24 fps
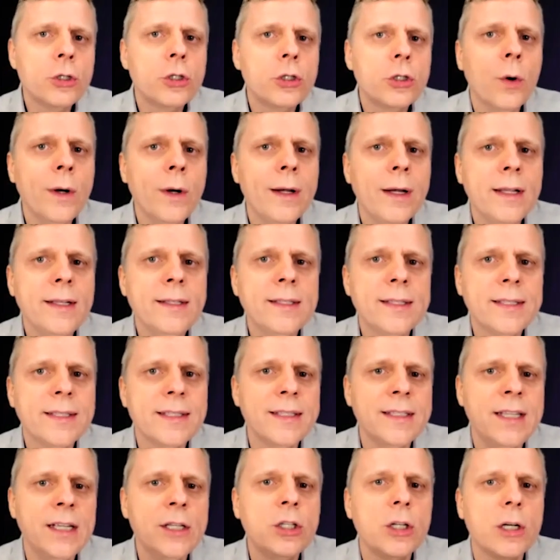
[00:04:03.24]
jointly
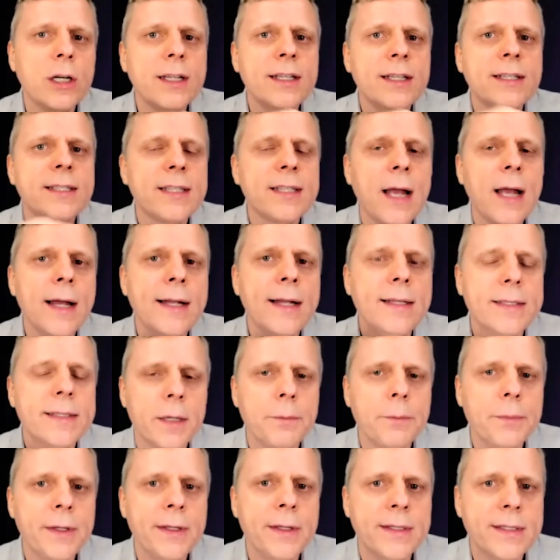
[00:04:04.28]
digitally sign
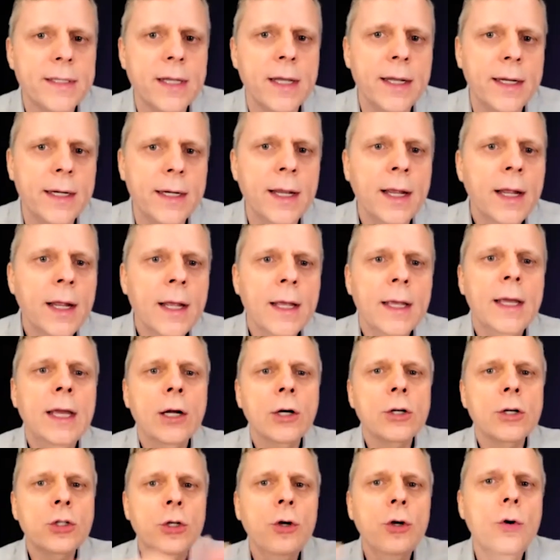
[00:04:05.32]
something saying,
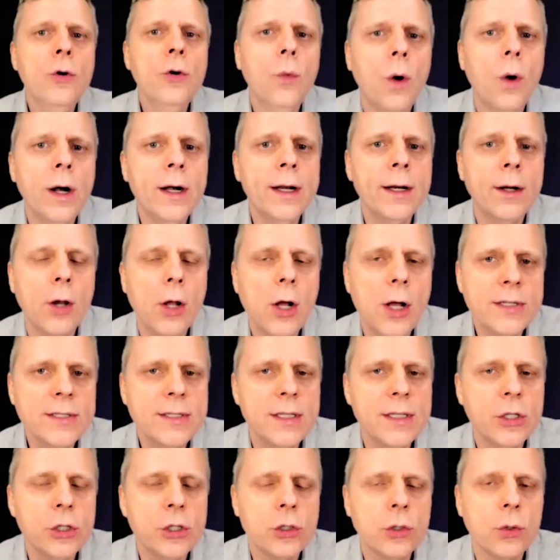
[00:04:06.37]
here's who won and lost
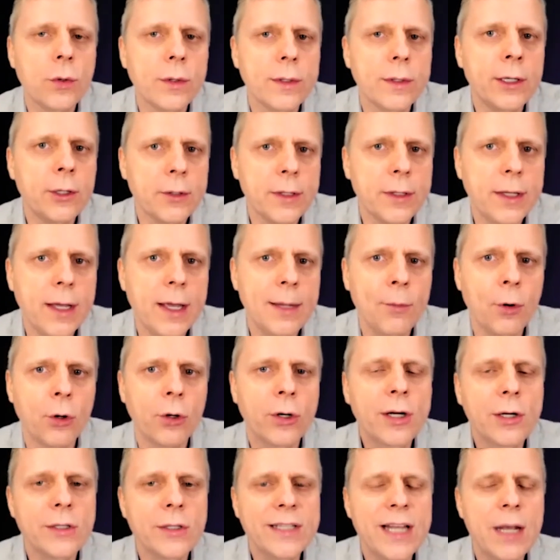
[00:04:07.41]
this short little game, or
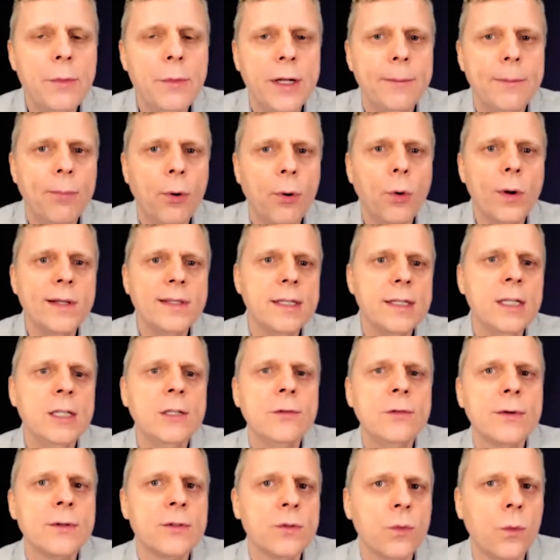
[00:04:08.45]
here's how many points
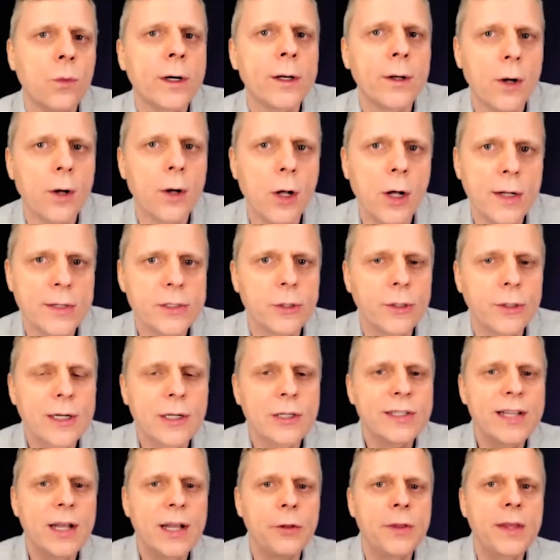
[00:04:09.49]
each of us won and lost, or
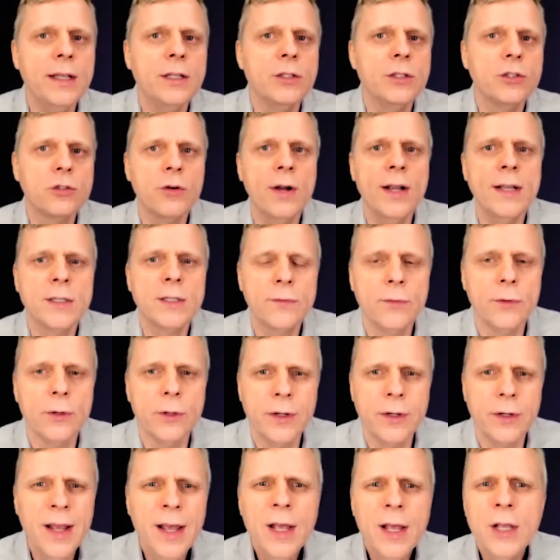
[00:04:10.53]
here's how things
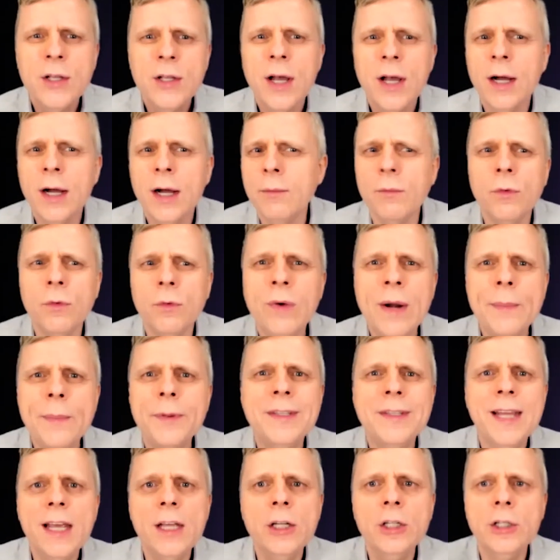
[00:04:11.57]
transferred, um,
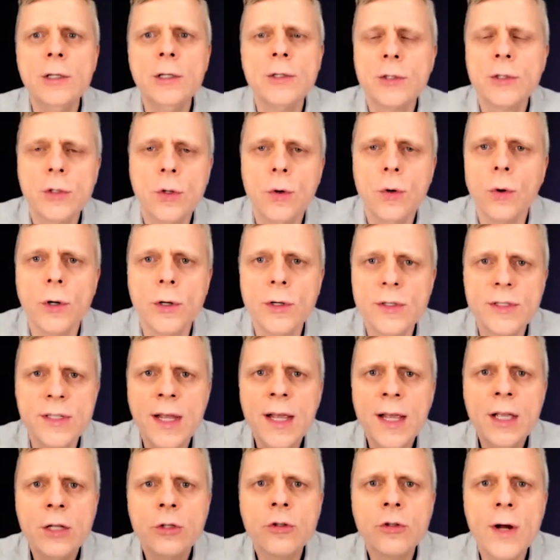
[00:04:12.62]
reputation scores
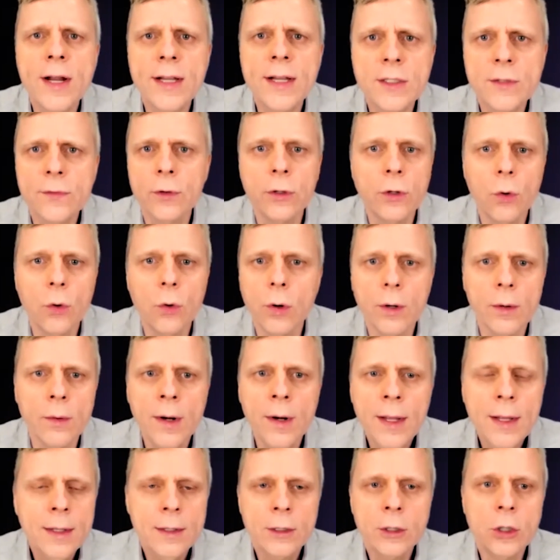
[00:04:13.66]
transferred, or
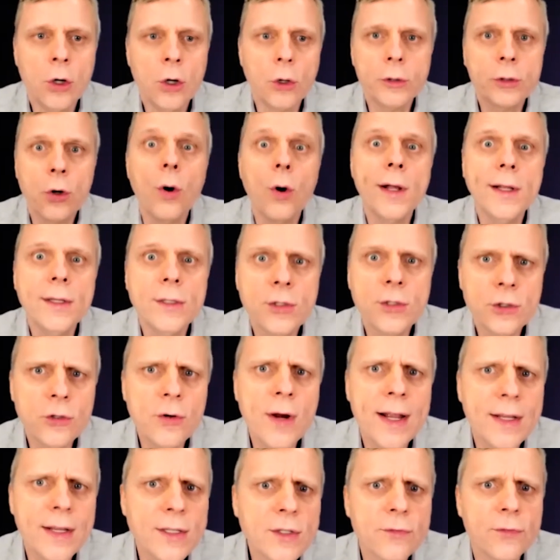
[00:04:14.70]
gold coins
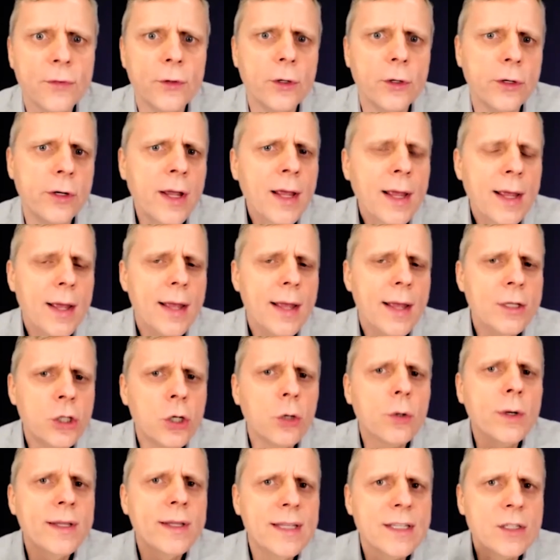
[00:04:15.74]
transferred
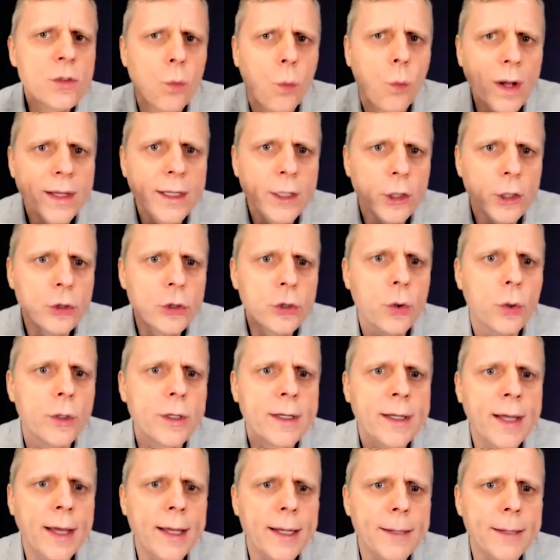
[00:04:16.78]
during this one little short
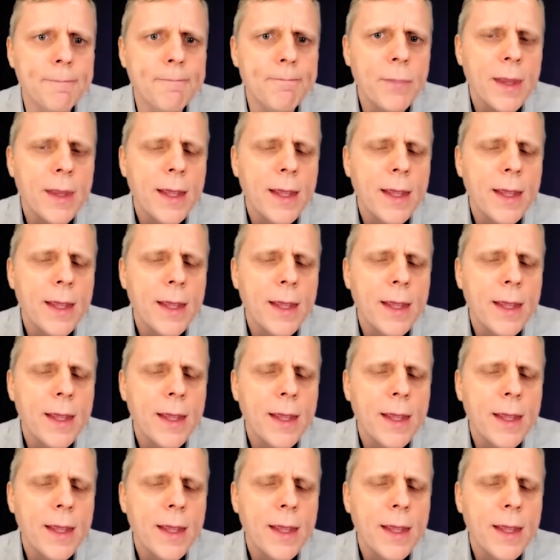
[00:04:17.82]
game.